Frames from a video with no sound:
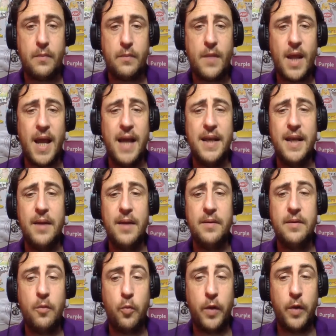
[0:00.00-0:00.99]
And
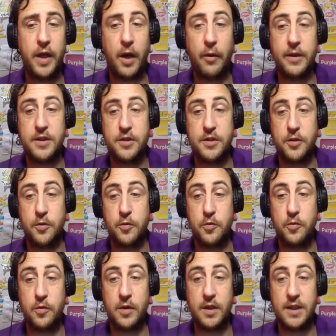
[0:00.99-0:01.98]
then we're going to
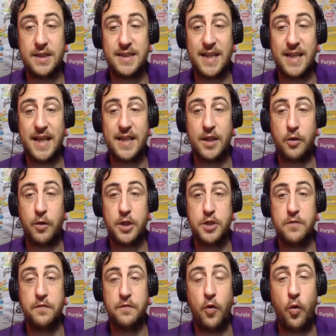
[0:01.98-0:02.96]
say the question
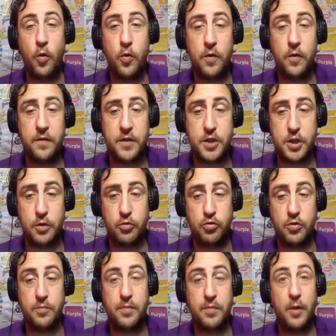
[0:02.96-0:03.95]
for all of the
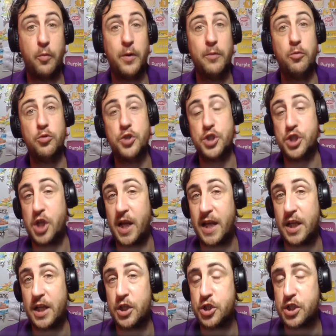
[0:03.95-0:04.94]
children, but we will
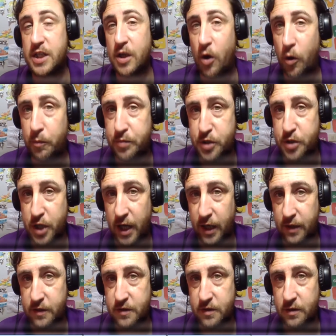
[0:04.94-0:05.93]
change the
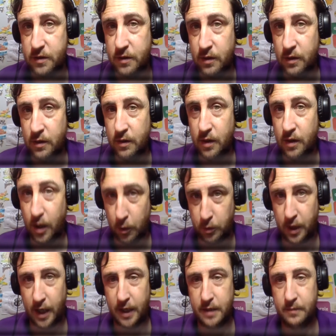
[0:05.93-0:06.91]
object.
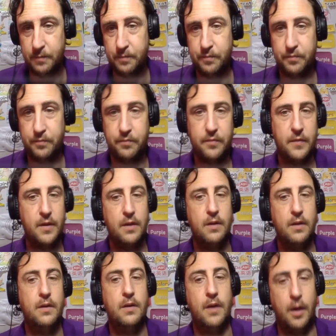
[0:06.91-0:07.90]
Okay?
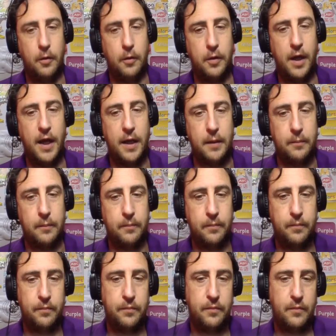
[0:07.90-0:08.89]
Okay.
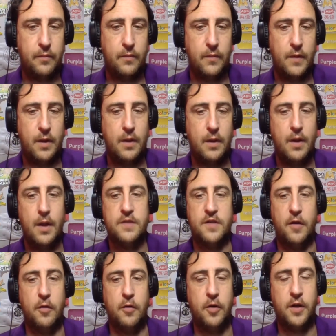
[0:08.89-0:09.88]
So
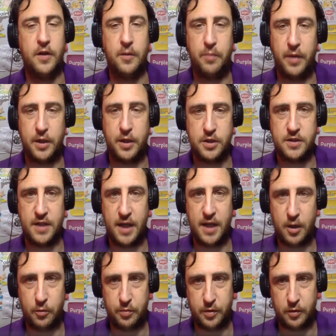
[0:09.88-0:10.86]
look at the picture to
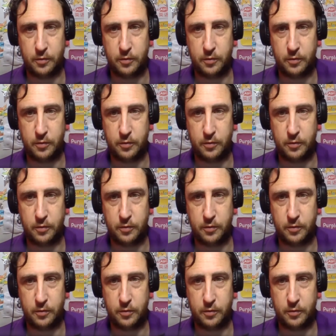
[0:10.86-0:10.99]
help you.